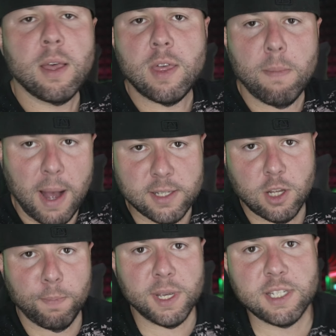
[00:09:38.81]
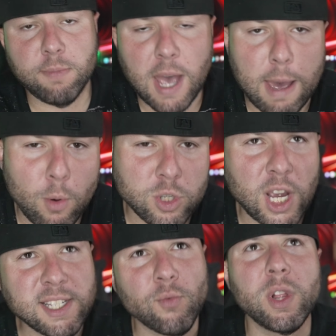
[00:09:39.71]
the monster PC behind me, which
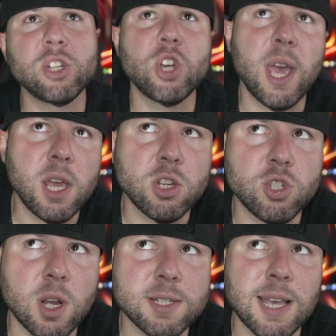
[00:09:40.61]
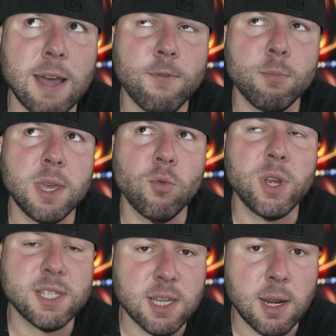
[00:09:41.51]
hasn't really changed aside from the
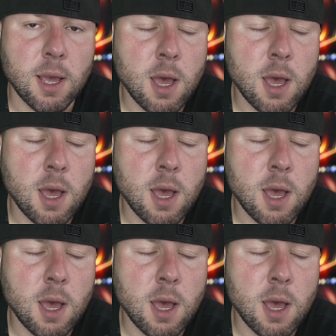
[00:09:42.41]
recent